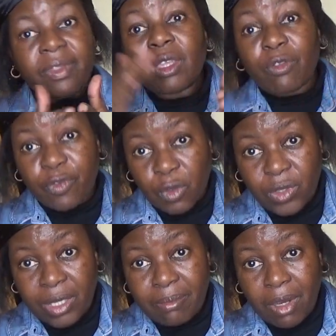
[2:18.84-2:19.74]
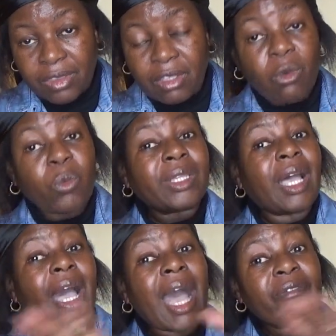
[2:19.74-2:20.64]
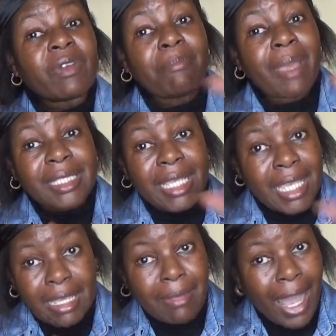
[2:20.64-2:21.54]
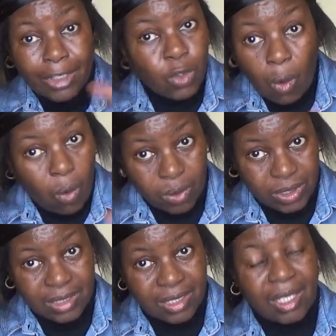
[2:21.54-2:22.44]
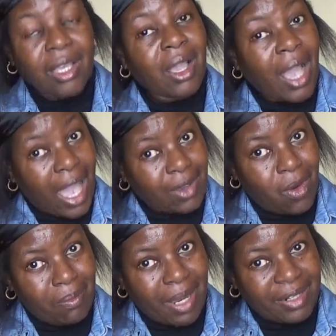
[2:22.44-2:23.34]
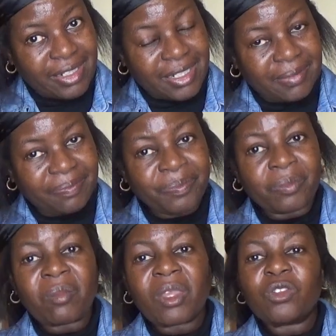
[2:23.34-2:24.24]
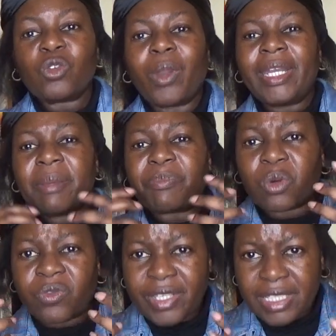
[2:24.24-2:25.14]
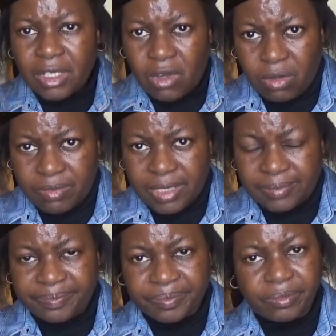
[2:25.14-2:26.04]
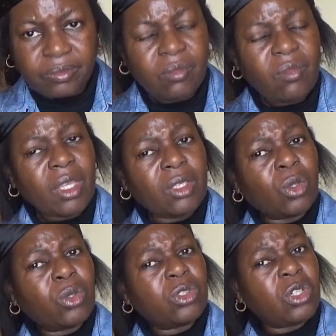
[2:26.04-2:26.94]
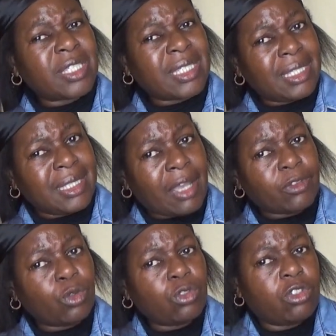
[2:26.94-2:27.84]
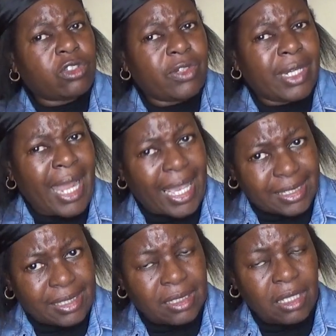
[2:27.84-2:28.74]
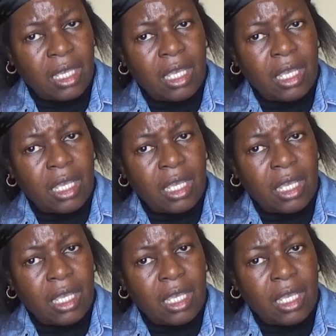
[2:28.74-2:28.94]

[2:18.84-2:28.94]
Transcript: The following month, without having met him at all, I got married. So when a prophecy comes, don't just sit down, don't just relax.